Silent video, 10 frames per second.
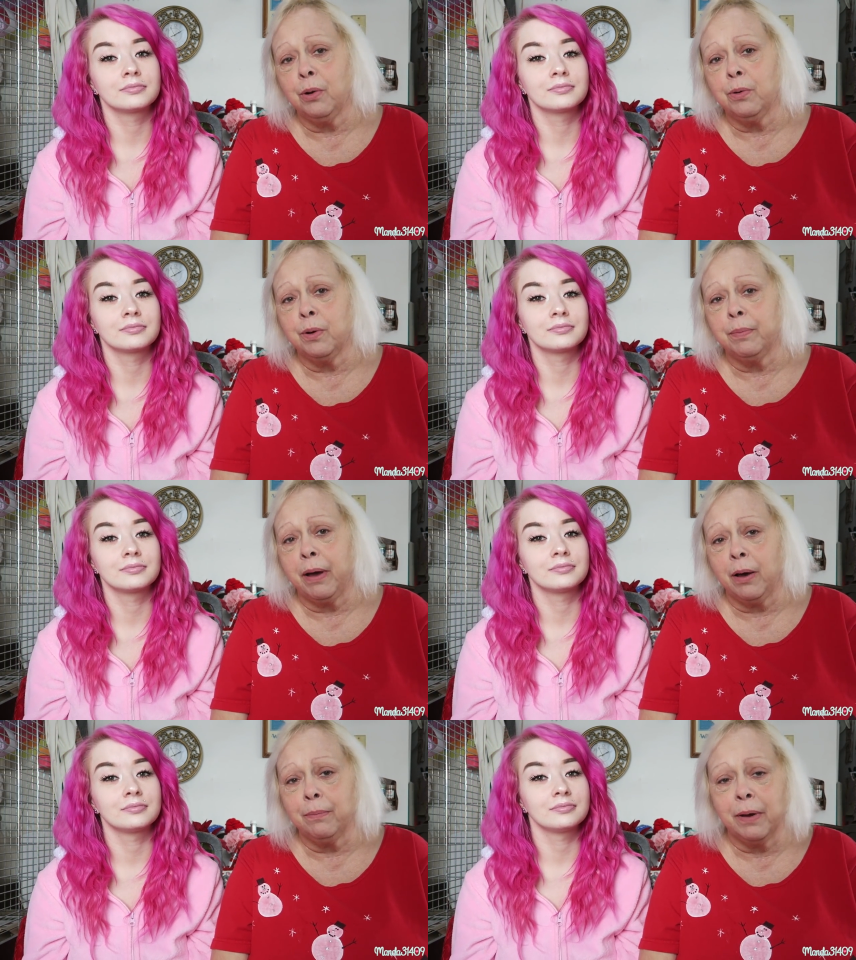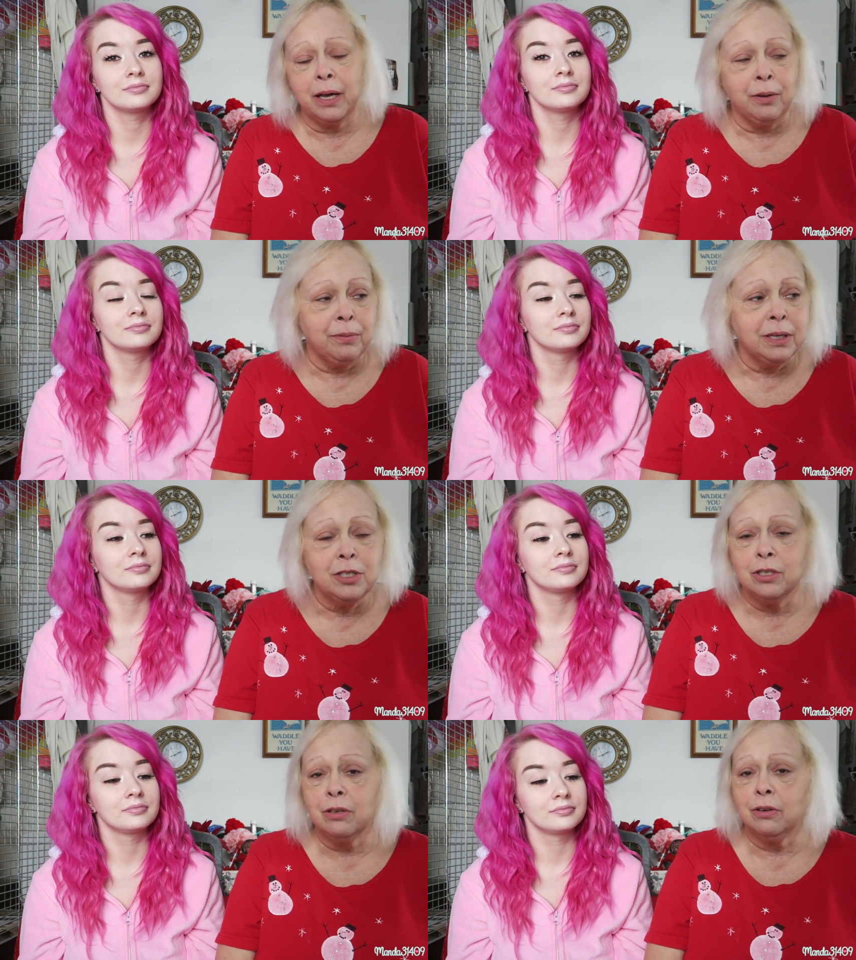Speaker 1: know about my
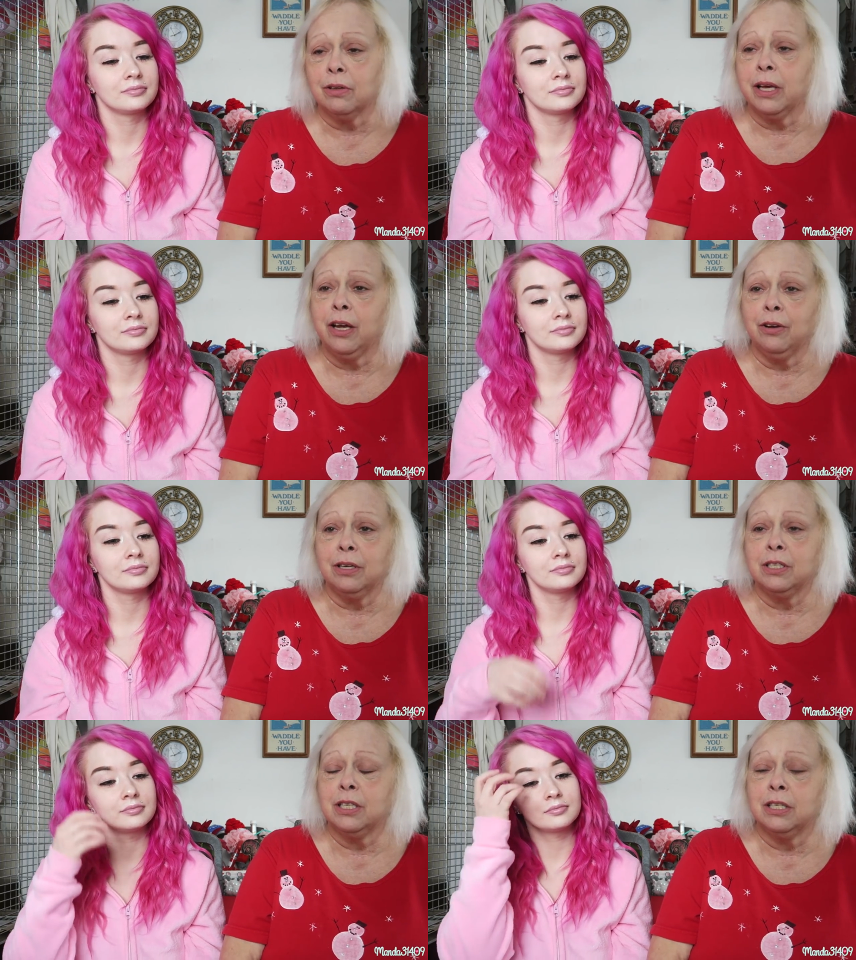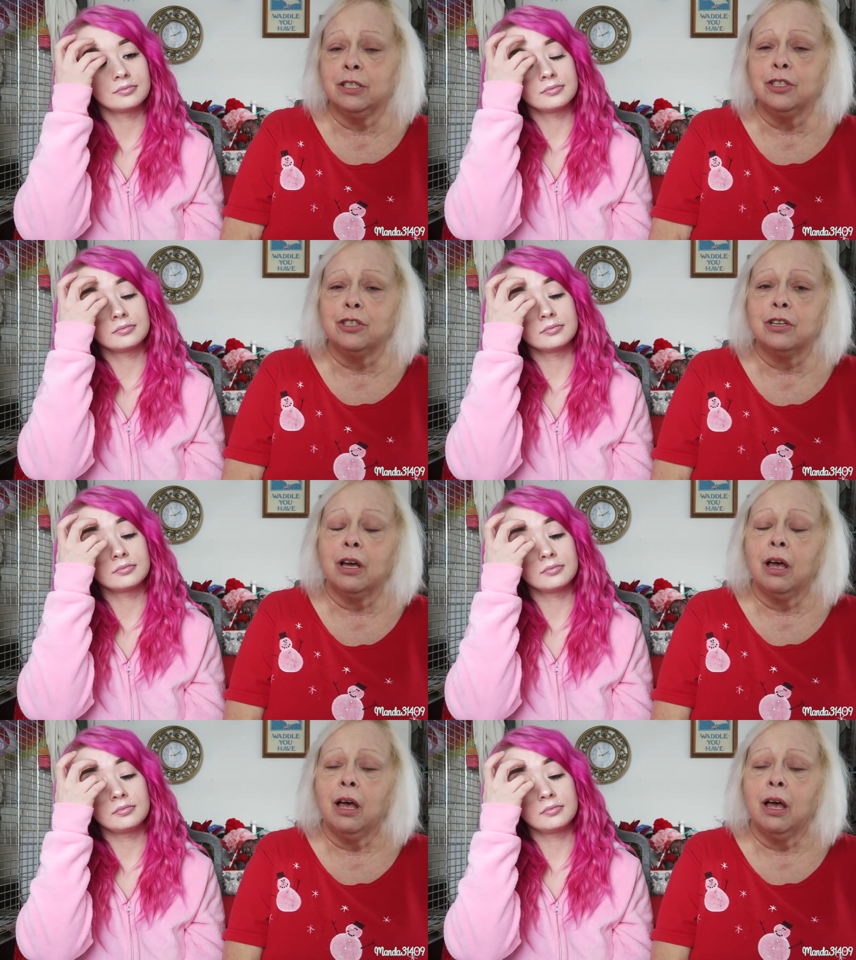original heritage,